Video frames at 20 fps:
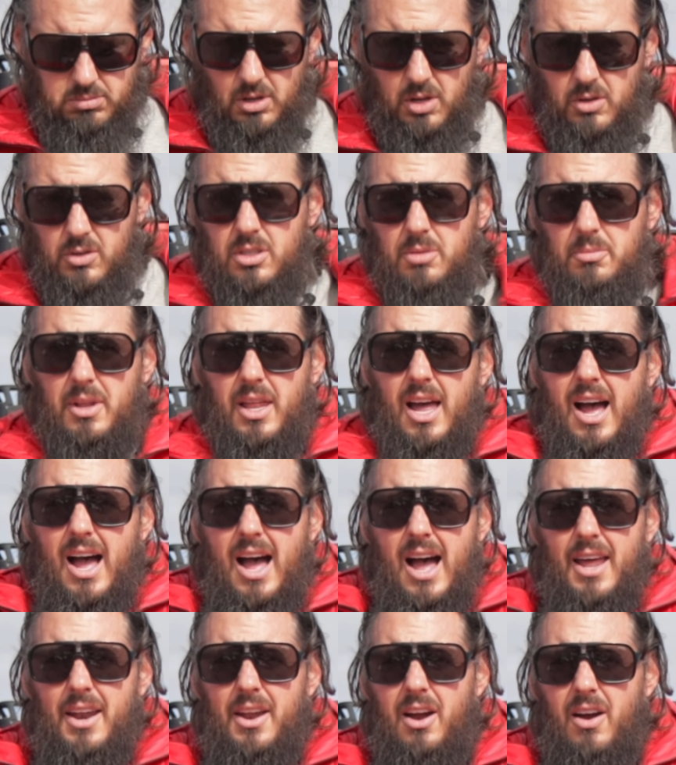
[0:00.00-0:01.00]
Blow some of that
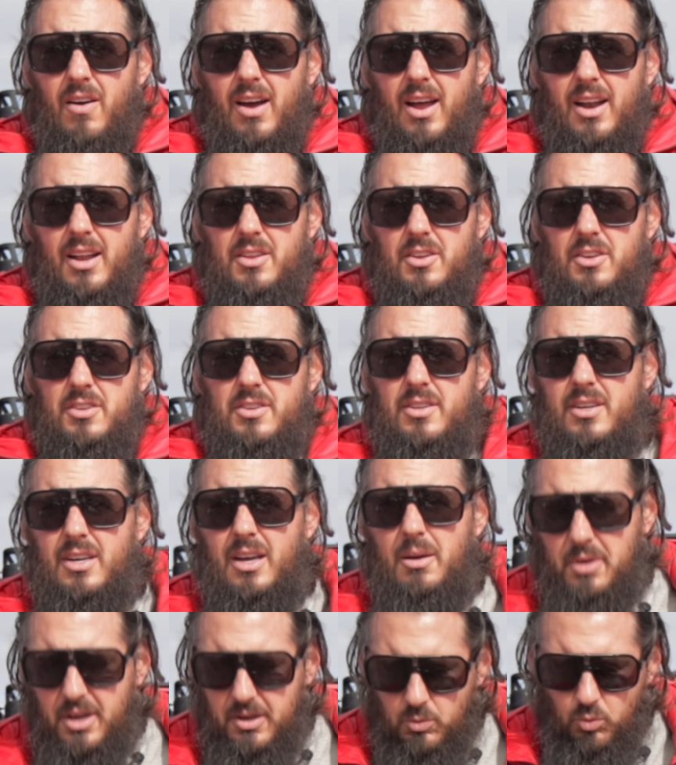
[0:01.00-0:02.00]
hot air out of this thing.
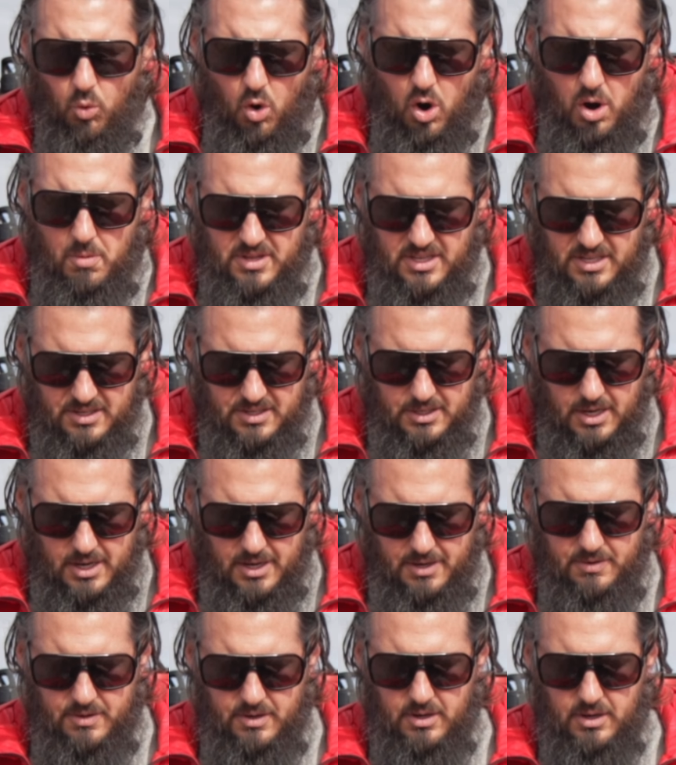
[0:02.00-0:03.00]
I'm getting warm in the
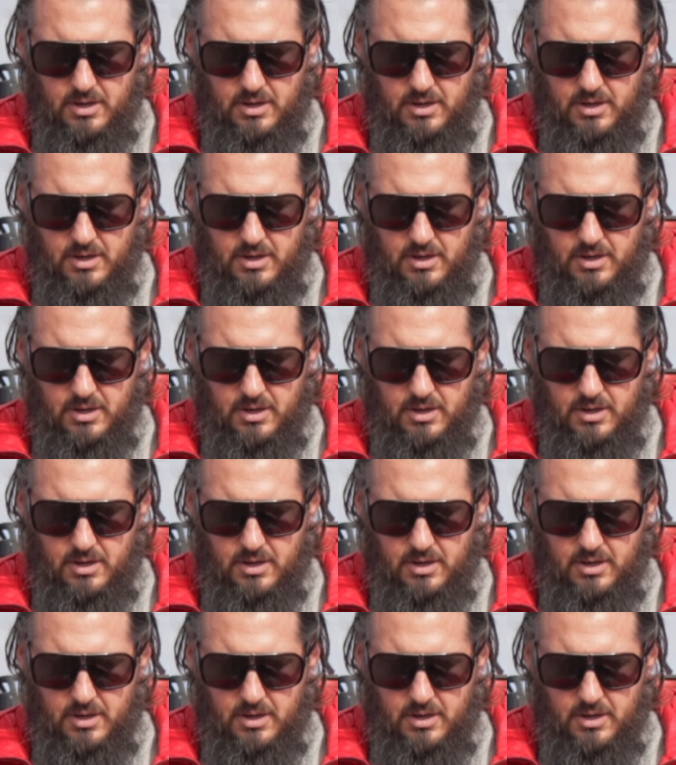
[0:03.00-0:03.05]
sun.